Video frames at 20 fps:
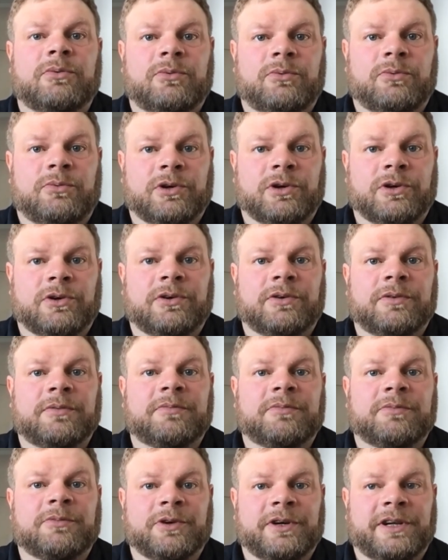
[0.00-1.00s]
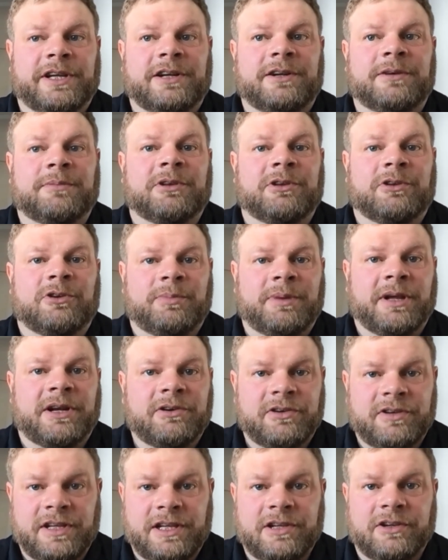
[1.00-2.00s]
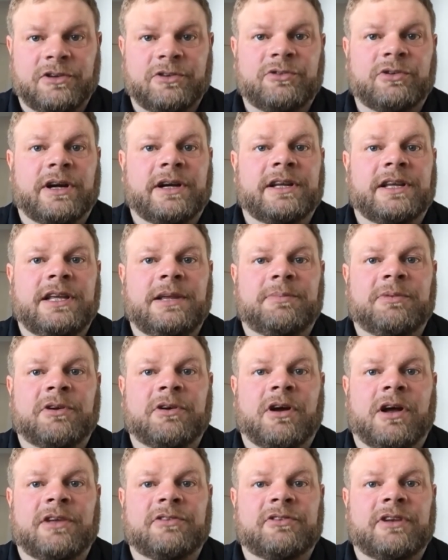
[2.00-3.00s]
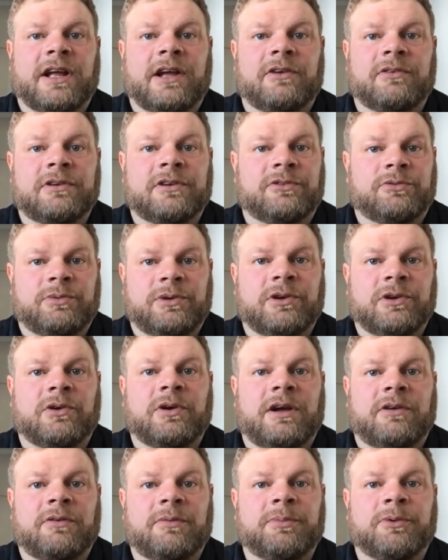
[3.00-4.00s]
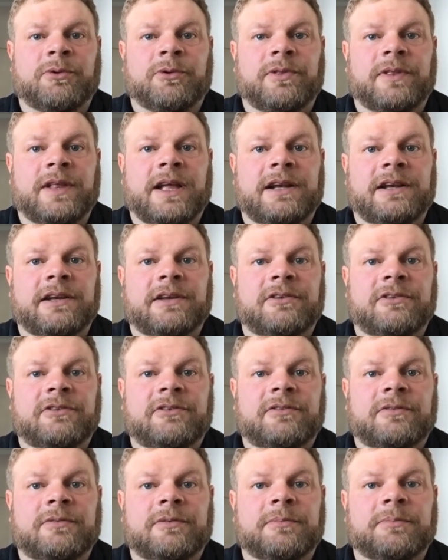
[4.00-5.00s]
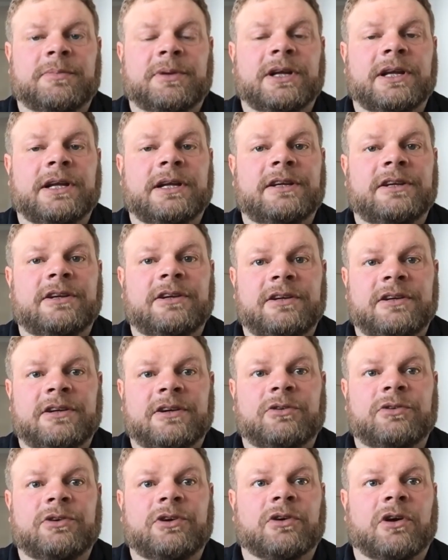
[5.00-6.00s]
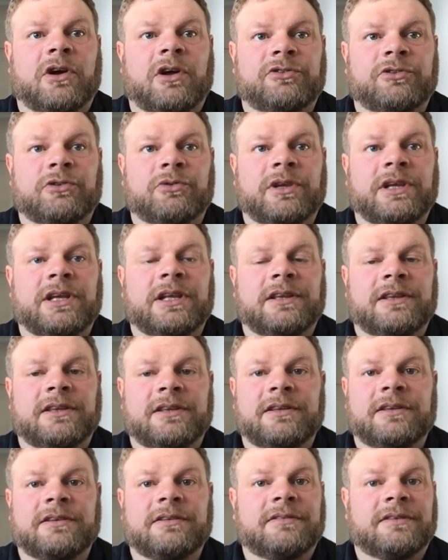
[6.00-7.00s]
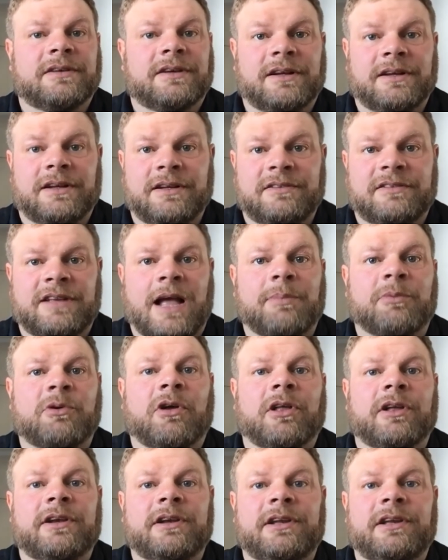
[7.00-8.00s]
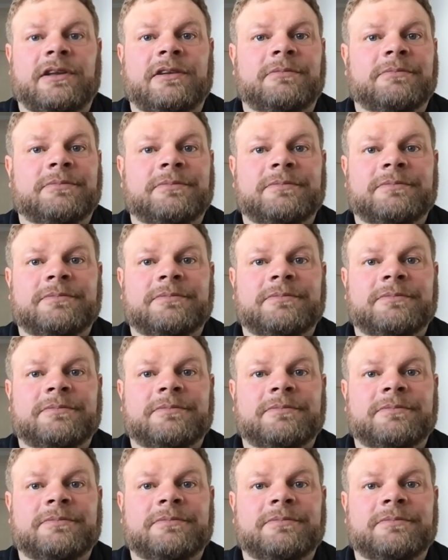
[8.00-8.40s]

we're getting them a little better deal, trying to keep the costs down because we know how important that is. But you're also getting the top quality